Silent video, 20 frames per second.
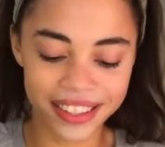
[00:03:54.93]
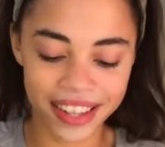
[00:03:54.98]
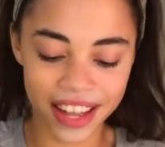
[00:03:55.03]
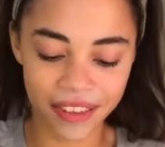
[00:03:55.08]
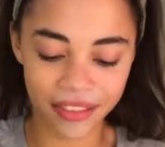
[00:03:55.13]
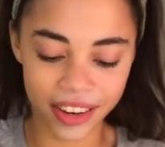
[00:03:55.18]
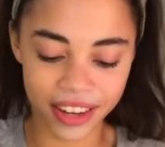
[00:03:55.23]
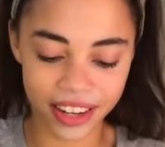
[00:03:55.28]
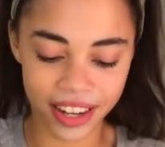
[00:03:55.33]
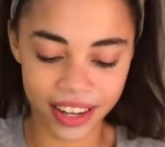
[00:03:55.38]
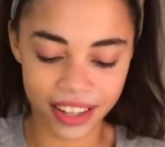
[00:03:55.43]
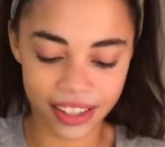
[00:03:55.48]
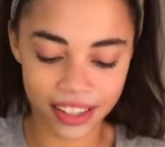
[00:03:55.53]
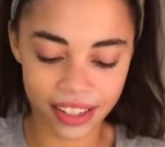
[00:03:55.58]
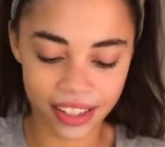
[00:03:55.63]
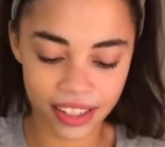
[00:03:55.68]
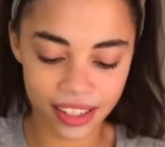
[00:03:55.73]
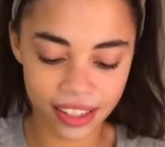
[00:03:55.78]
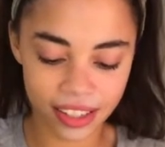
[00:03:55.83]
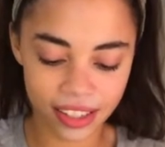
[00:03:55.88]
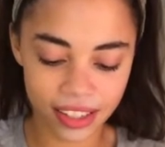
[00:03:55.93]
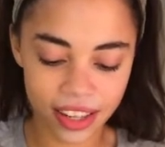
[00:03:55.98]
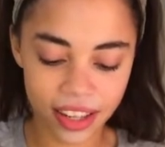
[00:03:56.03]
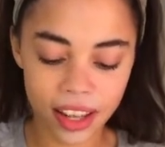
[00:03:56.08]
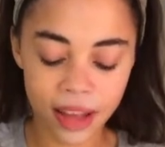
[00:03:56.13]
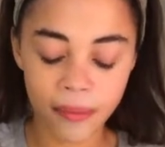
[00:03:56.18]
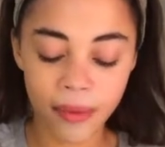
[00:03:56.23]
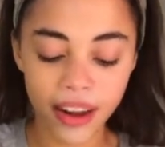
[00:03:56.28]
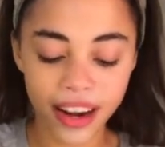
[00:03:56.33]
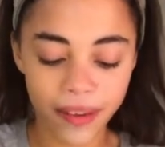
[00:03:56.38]
It's Every Night, Sis.
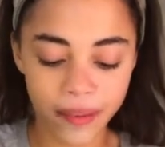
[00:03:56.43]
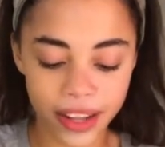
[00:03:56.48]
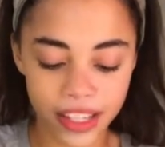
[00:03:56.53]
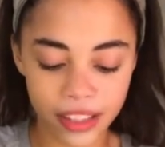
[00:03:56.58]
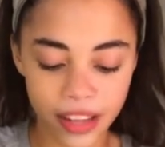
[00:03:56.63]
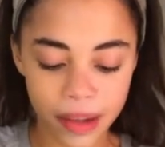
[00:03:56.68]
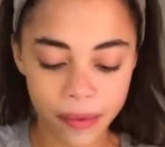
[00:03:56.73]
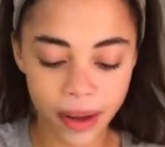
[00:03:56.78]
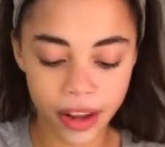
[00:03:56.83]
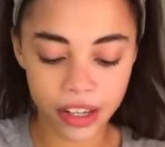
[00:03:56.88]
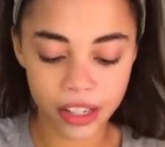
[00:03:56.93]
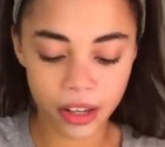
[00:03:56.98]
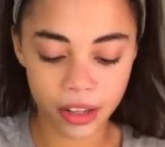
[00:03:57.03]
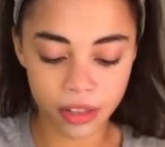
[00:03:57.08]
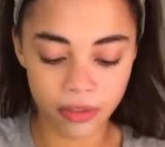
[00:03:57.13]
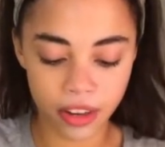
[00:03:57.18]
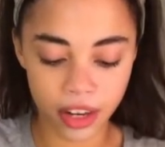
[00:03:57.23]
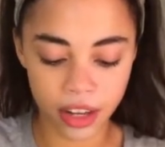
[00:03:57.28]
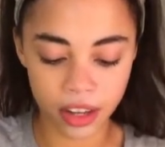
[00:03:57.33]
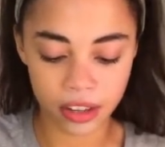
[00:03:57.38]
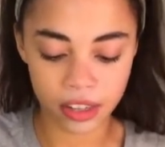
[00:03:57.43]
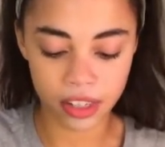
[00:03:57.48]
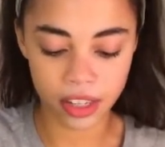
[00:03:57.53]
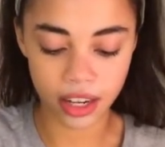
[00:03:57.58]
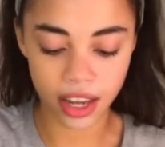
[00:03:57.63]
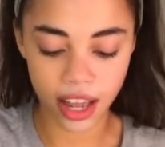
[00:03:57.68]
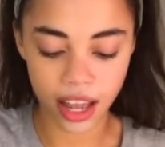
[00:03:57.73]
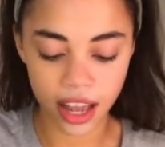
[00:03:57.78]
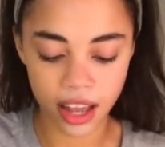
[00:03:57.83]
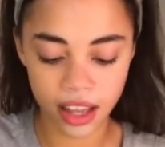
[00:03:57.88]
But anyway, so I watched those videos
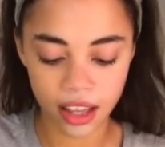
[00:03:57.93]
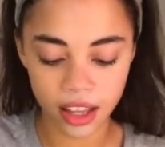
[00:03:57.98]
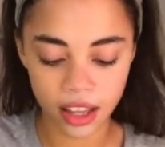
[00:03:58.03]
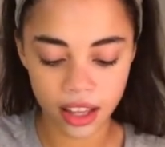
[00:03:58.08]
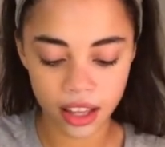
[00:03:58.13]
today,